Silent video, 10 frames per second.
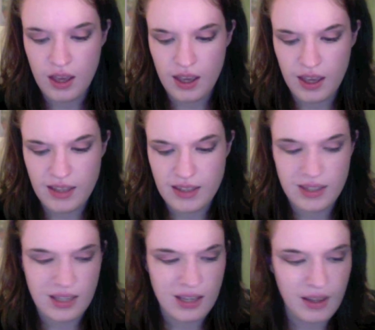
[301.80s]

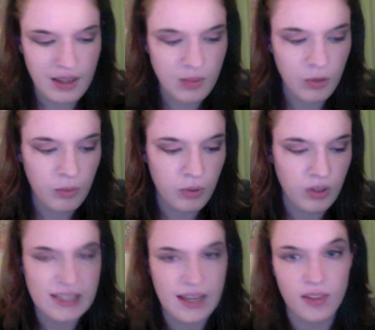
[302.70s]
it's it's more
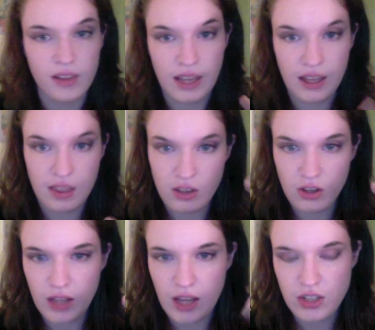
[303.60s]
important to have the length of
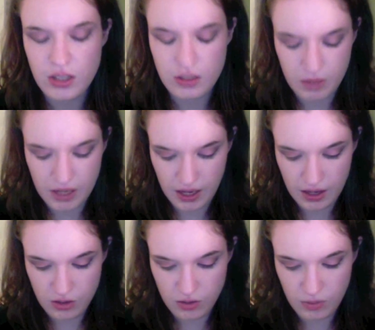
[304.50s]
your lashes be
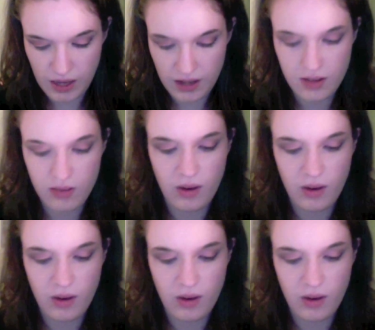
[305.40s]
kind of dramatic